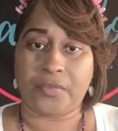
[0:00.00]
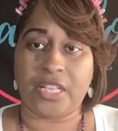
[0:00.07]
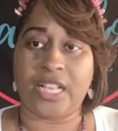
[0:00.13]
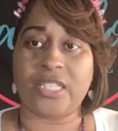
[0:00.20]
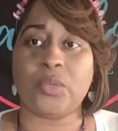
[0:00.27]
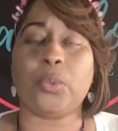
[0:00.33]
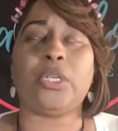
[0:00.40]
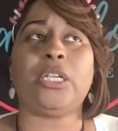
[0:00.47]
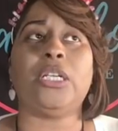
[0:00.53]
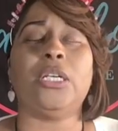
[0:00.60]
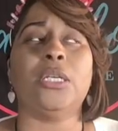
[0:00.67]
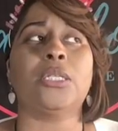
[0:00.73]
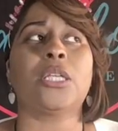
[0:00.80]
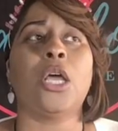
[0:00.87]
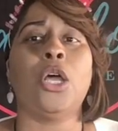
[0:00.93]
That's what it
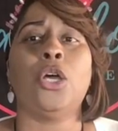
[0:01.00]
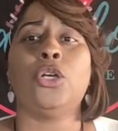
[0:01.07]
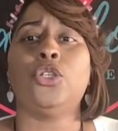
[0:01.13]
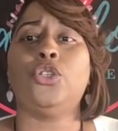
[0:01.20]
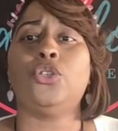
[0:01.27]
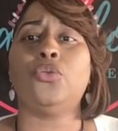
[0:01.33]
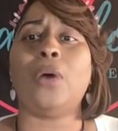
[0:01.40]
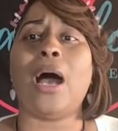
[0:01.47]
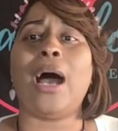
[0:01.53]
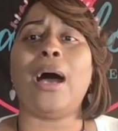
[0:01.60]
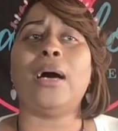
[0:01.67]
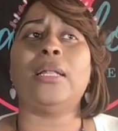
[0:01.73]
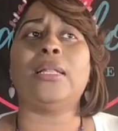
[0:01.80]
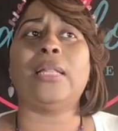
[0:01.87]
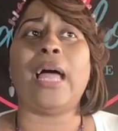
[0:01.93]
is. Do
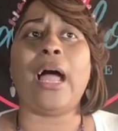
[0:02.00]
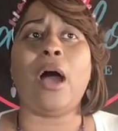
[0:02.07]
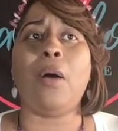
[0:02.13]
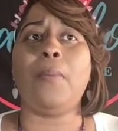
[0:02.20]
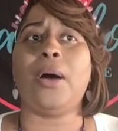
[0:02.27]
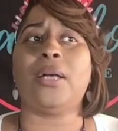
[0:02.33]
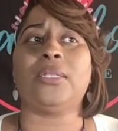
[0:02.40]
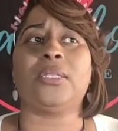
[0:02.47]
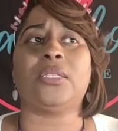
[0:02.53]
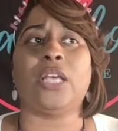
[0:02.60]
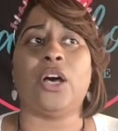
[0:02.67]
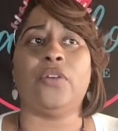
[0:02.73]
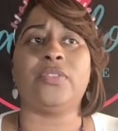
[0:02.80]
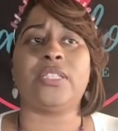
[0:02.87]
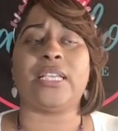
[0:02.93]
I allow
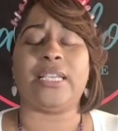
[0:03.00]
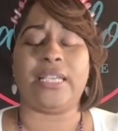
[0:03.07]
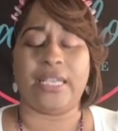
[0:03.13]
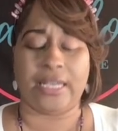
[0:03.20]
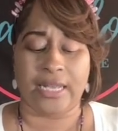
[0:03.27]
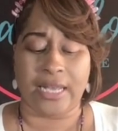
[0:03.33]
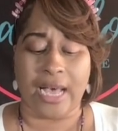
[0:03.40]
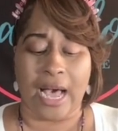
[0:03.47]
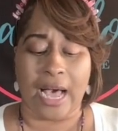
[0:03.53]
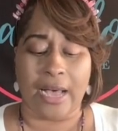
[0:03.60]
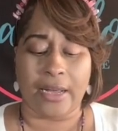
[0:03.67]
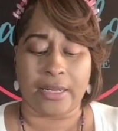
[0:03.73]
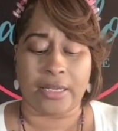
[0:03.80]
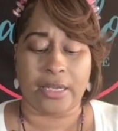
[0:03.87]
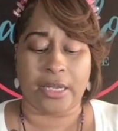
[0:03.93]
myself to get
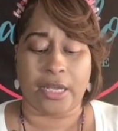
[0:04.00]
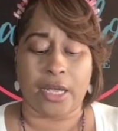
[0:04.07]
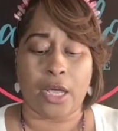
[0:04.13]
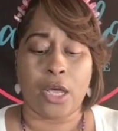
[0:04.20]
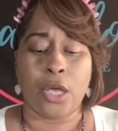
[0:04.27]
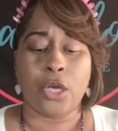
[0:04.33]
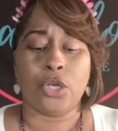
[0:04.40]
got again?